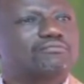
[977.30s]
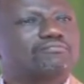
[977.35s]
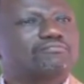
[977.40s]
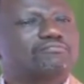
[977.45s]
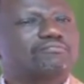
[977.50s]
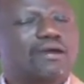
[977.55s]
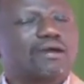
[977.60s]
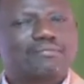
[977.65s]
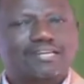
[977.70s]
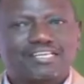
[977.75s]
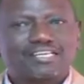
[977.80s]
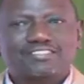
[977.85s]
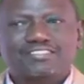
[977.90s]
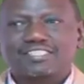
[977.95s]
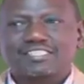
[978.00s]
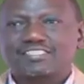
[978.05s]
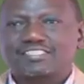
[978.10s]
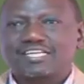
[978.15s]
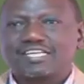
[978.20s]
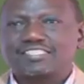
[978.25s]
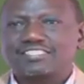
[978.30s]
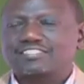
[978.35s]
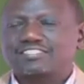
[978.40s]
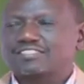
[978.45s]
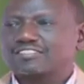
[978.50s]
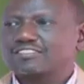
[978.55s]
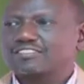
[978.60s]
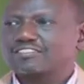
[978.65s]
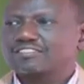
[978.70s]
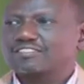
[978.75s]
permanent secretaries
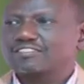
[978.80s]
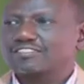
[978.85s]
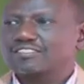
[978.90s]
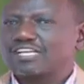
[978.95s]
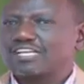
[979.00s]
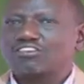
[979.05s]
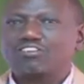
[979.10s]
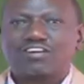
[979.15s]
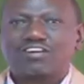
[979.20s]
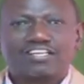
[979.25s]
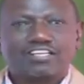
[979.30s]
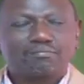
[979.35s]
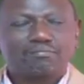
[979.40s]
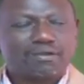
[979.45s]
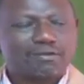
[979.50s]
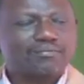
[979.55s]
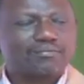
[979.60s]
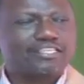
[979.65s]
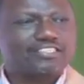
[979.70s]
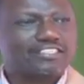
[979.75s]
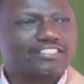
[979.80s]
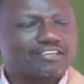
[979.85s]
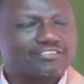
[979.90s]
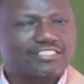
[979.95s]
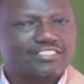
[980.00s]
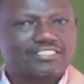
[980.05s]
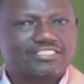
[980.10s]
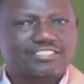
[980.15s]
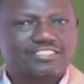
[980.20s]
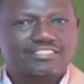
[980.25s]
and all other public
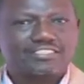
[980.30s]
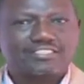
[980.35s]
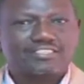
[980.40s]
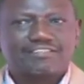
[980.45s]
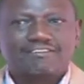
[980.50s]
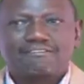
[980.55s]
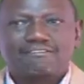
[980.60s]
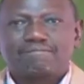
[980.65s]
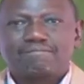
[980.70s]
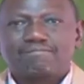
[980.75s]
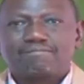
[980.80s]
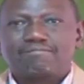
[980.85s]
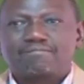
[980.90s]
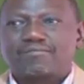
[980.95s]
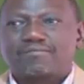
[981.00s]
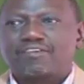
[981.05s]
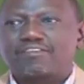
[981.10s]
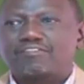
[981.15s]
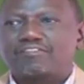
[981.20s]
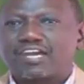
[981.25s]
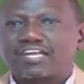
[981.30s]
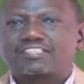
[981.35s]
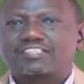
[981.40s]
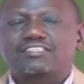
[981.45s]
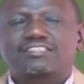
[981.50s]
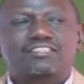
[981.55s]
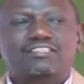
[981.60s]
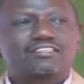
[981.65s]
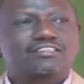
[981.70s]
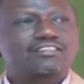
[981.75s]
servants that
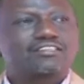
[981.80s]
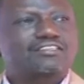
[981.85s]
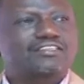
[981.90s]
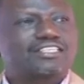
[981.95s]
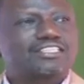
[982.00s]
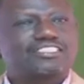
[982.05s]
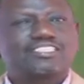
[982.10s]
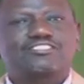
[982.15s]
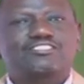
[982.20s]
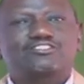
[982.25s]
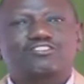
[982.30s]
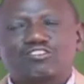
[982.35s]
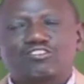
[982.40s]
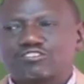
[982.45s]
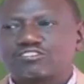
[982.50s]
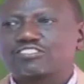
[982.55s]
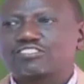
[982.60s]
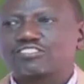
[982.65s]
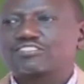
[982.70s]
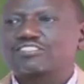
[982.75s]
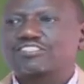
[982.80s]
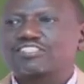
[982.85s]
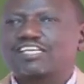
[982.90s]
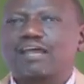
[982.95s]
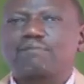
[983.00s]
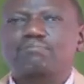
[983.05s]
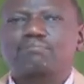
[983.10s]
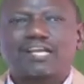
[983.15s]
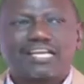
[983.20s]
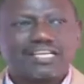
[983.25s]
it is not their
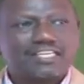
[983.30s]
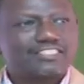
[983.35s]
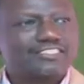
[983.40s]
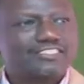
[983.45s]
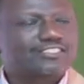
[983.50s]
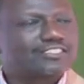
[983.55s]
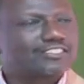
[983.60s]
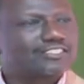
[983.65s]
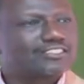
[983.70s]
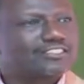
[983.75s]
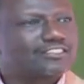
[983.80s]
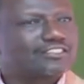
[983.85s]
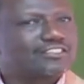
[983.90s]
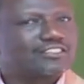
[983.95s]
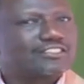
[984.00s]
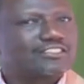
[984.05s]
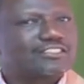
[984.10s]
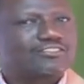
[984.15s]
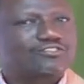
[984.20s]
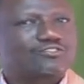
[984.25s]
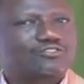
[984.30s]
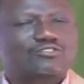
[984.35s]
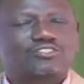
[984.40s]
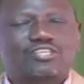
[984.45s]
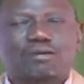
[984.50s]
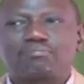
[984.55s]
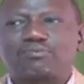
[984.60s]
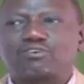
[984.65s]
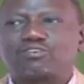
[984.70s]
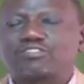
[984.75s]
place to
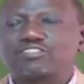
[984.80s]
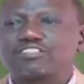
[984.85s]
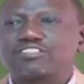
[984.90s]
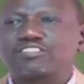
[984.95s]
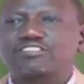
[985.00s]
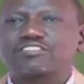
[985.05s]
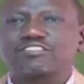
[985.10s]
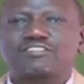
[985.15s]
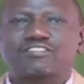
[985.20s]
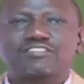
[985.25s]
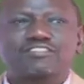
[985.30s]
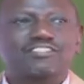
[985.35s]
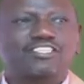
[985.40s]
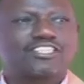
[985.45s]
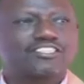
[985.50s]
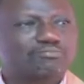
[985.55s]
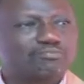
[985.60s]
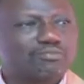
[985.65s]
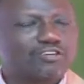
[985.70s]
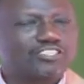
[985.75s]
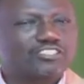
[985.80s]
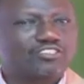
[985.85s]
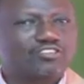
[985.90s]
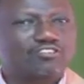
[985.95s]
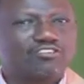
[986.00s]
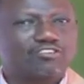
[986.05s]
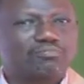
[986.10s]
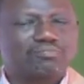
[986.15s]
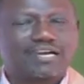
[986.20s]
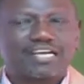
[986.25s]
support this political
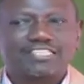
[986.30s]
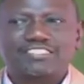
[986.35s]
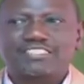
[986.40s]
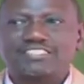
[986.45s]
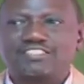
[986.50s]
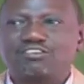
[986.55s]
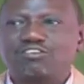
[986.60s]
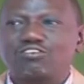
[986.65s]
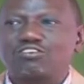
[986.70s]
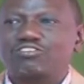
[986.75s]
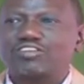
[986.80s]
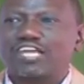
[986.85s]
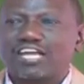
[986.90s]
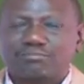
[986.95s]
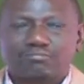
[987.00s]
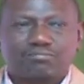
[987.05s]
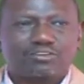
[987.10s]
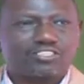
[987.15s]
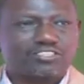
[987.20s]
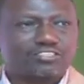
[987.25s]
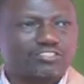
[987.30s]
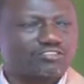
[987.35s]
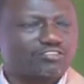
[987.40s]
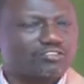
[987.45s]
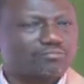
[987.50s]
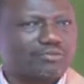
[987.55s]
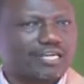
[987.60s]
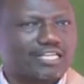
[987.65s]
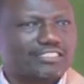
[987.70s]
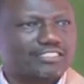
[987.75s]
party or that political
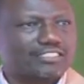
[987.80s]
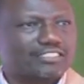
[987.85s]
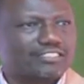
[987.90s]
party.